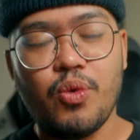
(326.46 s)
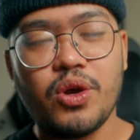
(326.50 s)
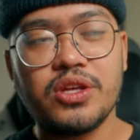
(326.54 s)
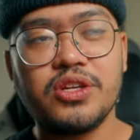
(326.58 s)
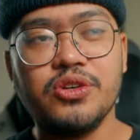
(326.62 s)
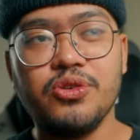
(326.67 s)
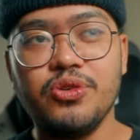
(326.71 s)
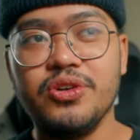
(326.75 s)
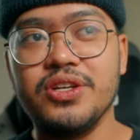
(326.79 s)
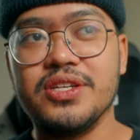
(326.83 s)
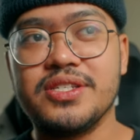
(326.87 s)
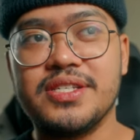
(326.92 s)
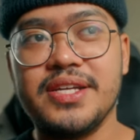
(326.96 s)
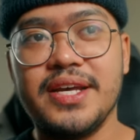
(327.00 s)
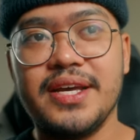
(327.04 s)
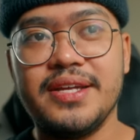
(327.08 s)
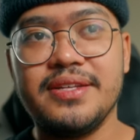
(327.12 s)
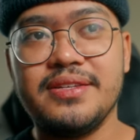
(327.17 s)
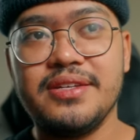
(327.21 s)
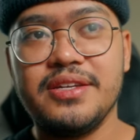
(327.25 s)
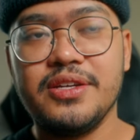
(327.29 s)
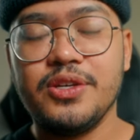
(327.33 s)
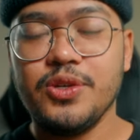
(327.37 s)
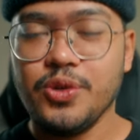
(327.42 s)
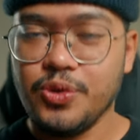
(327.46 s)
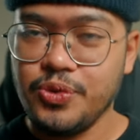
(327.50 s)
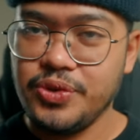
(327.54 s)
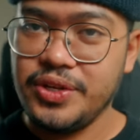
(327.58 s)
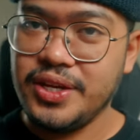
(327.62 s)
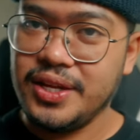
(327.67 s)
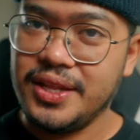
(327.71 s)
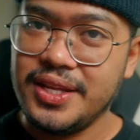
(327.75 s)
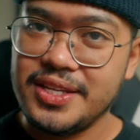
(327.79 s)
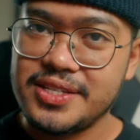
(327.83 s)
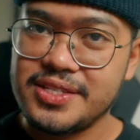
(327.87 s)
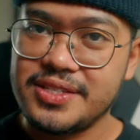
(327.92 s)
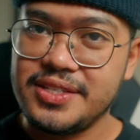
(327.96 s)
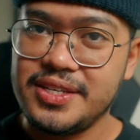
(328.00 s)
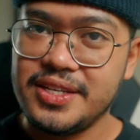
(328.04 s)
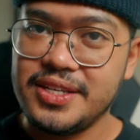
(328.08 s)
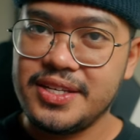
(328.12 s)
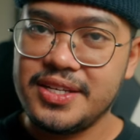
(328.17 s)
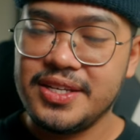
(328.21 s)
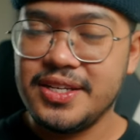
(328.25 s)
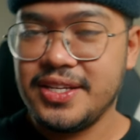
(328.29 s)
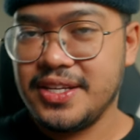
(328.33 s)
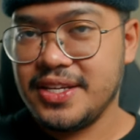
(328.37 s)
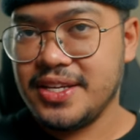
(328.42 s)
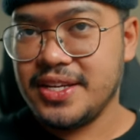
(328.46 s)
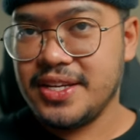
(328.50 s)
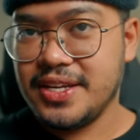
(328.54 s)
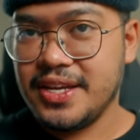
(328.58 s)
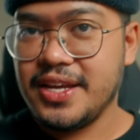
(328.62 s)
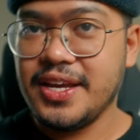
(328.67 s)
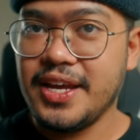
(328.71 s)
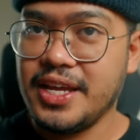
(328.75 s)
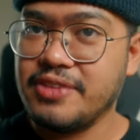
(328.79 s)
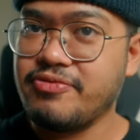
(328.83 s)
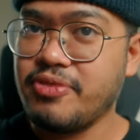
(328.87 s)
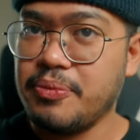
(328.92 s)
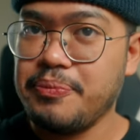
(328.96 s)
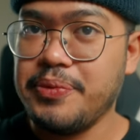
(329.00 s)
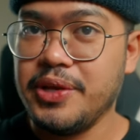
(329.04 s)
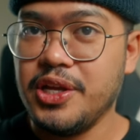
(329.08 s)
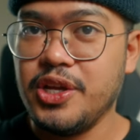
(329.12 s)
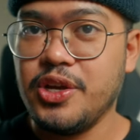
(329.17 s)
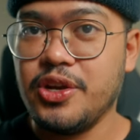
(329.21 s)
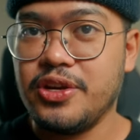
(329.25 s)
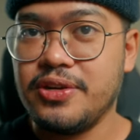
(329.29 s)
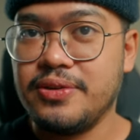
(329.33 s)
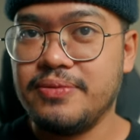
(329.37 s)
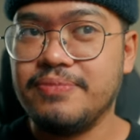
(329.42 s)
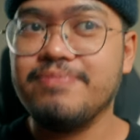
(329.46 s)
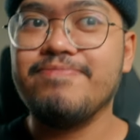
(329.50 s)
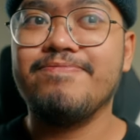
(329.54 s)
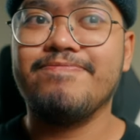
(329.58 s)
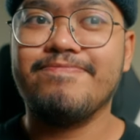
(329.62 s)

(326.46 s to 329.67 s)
what Google said, realistic and familiar.